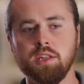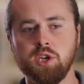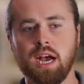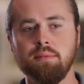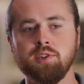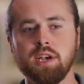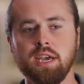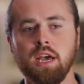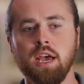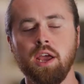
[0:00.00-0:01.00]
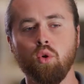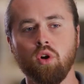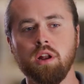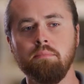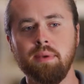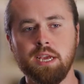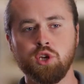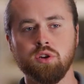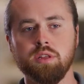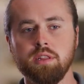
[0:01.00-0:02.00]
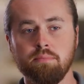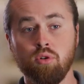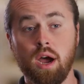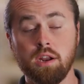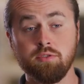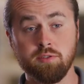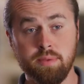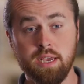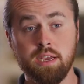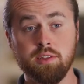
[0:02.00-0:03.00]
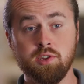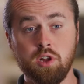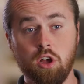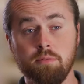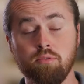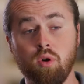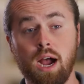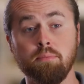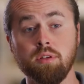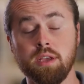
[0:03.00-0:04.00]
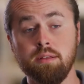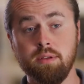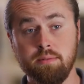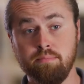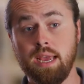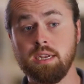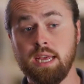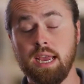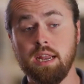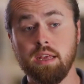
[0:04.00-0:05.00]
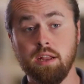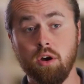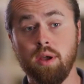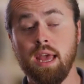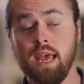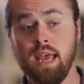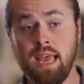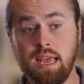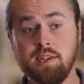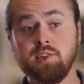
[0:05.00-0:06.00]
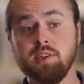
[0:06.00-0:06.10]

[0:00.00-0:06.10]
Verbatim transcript: the job site in order to make sure that the product was being installed properly and maintaining, you know, his